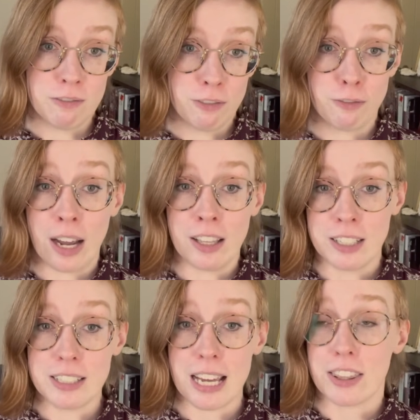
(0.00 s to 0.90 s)

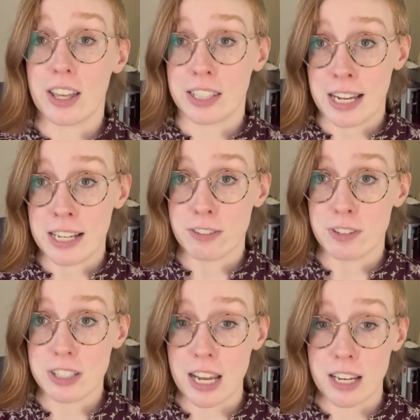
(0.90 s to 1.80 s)
violent death at the hands of the
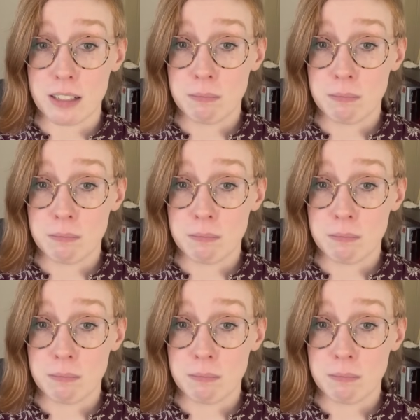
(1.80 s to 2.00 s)
state.